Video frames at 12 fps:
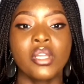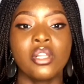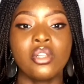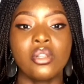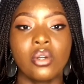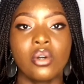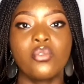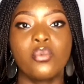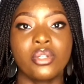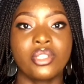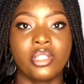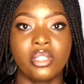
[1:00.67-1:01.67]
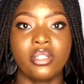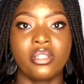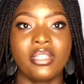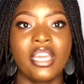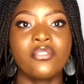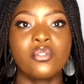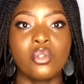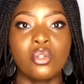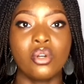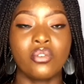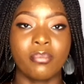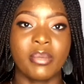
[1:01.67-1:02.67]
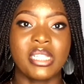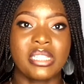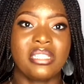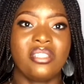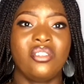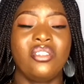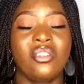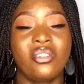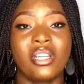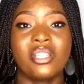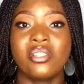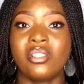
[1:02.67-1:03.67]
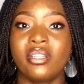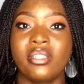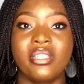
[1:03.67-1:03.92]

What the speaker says: Love what you learn. You have to love medicine in order to learn